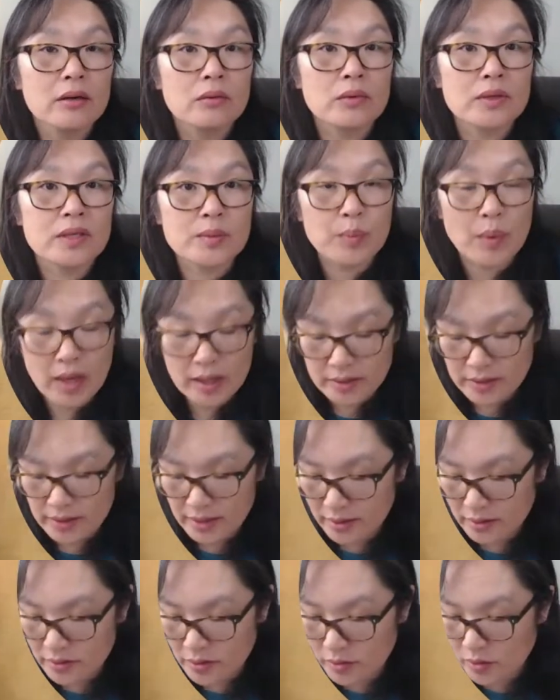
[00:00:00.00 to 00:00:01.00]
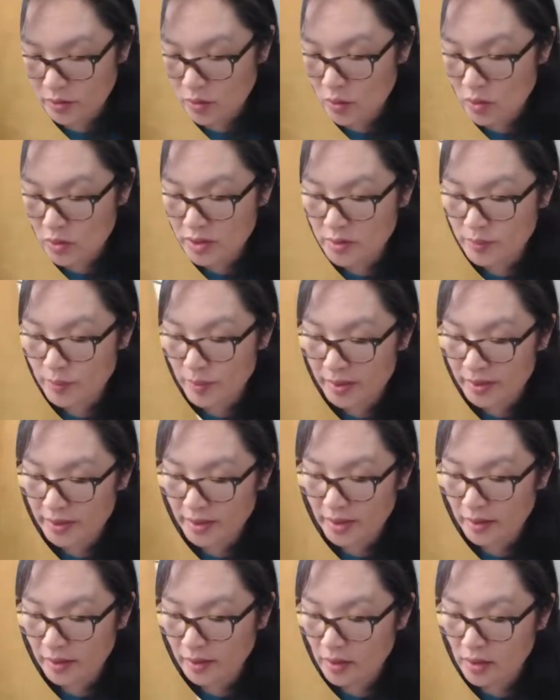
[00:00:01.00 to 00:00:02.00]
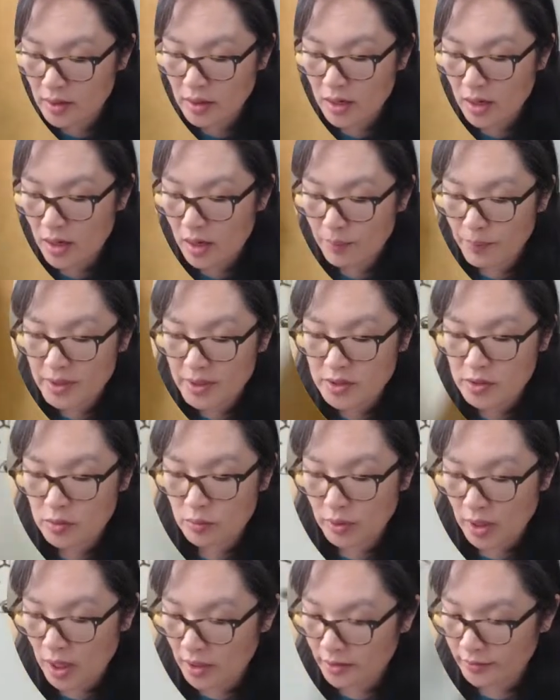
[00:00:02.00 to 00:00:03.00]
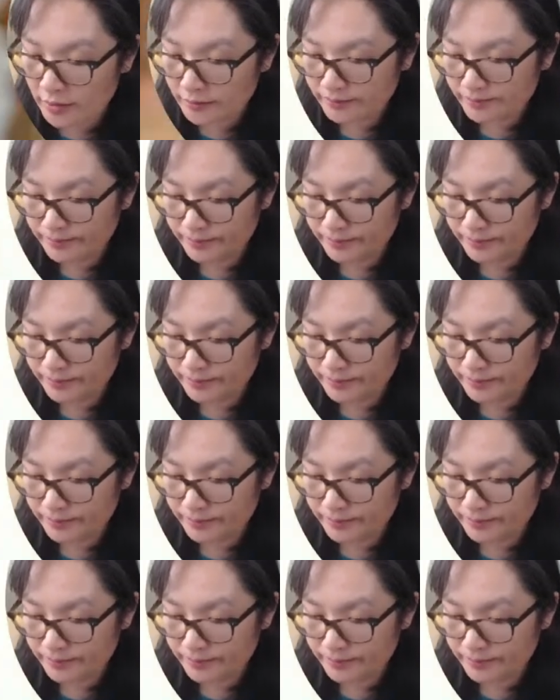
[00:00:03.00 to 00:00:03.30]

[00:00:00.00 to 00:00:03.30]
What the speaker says: corresponding puzzle block.